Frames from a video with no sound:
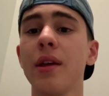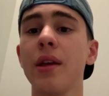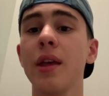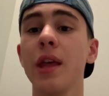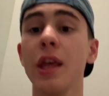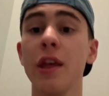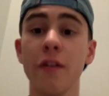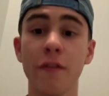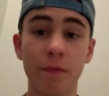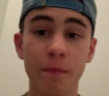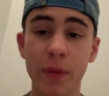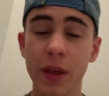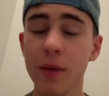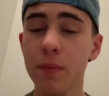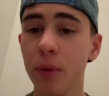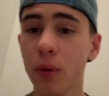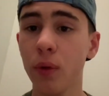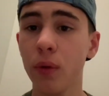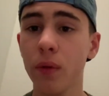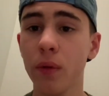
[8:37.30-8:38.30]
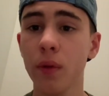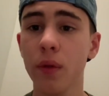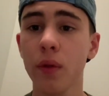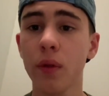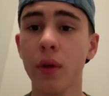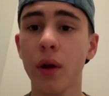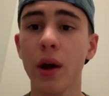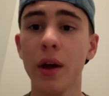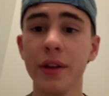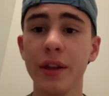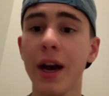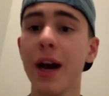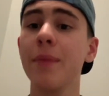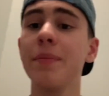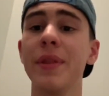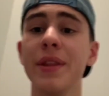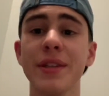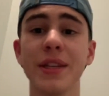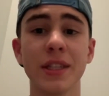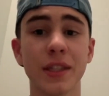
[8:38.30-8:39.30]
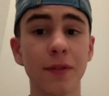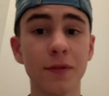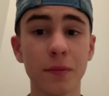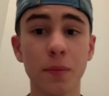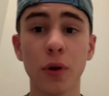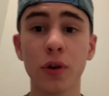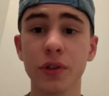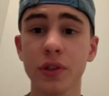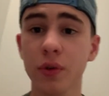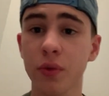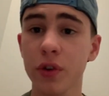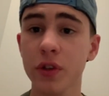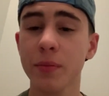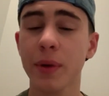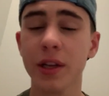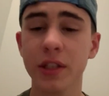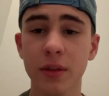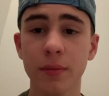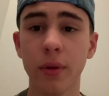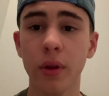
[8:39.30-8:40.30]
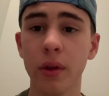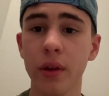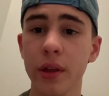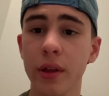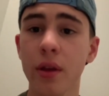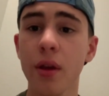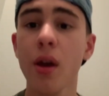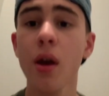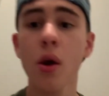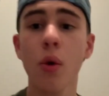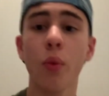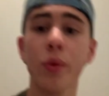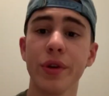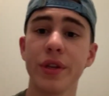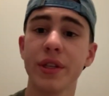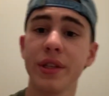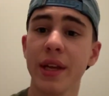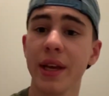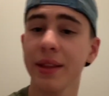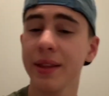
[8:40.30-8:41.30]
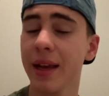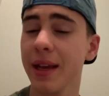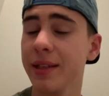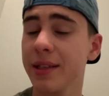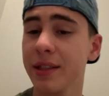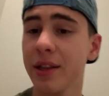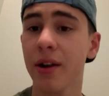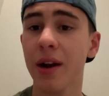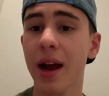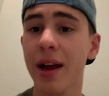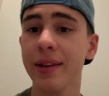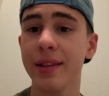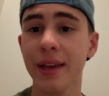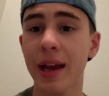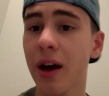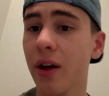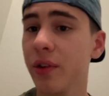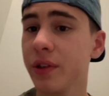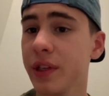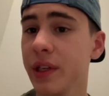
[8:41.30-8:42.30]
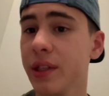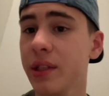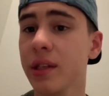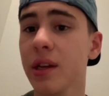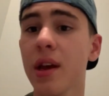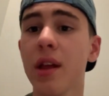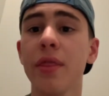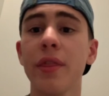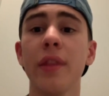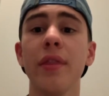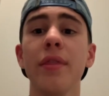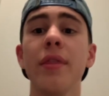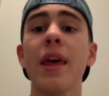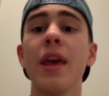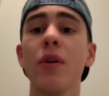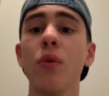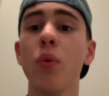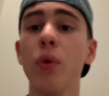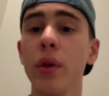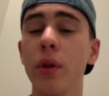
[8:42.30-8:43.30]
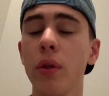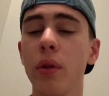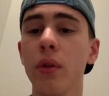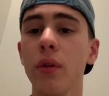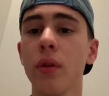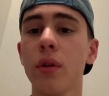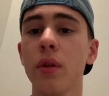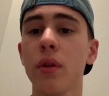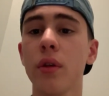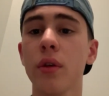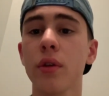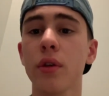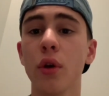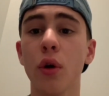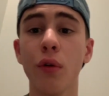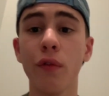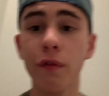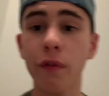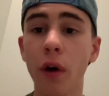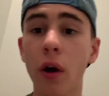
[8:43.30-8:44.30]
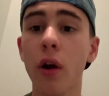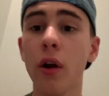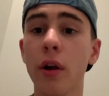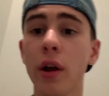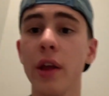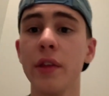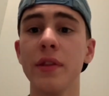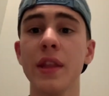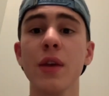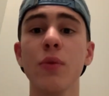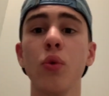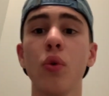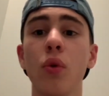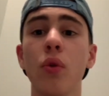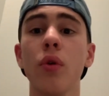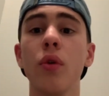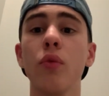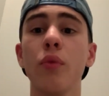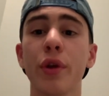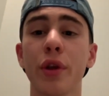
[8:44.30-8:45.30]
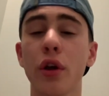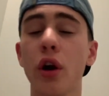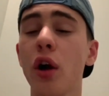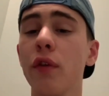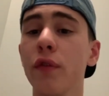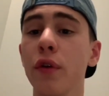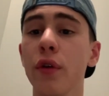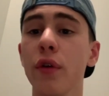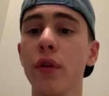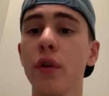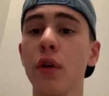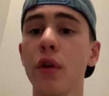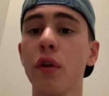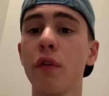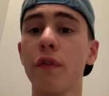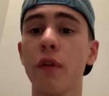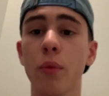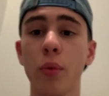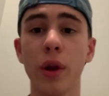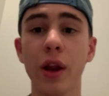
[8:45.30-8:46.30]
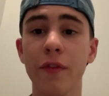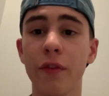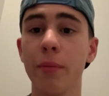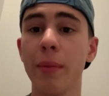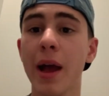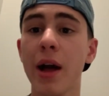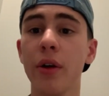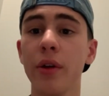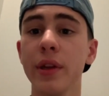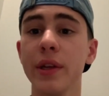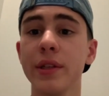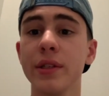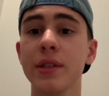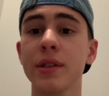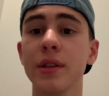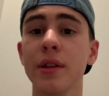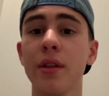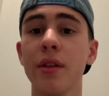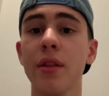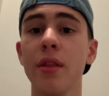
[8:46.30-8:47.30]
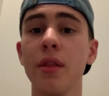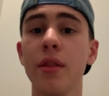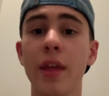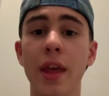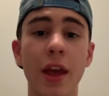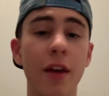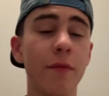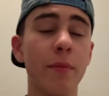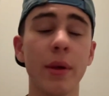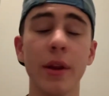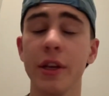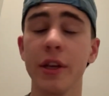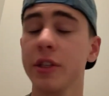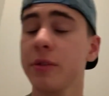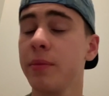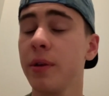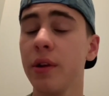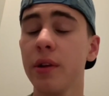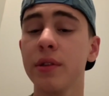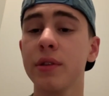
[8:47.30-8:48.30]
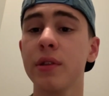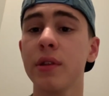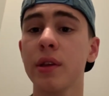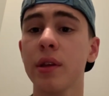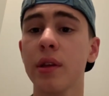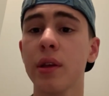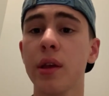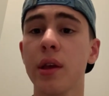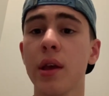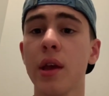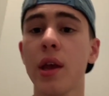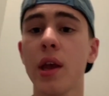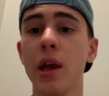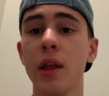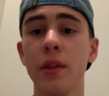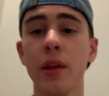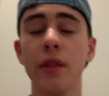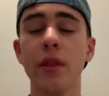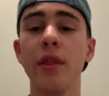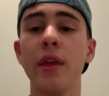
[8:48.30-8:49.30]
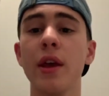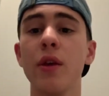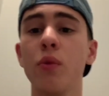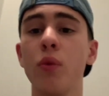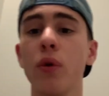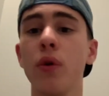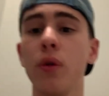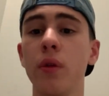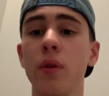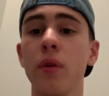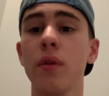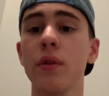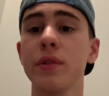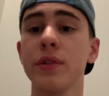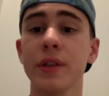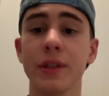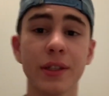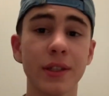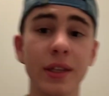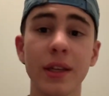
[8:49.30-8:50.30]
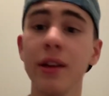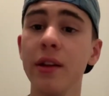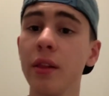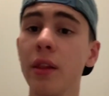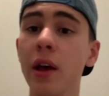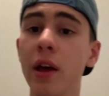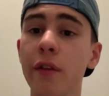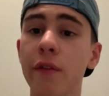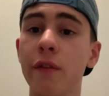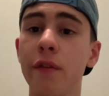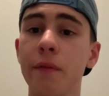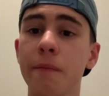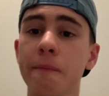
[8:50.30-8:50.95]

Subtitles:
if people adopt a sense of personal responsibility, which dictates their ideologies, then they will go far and they will recover from whatever maladies they have been experiencing, and that they will succeed in life.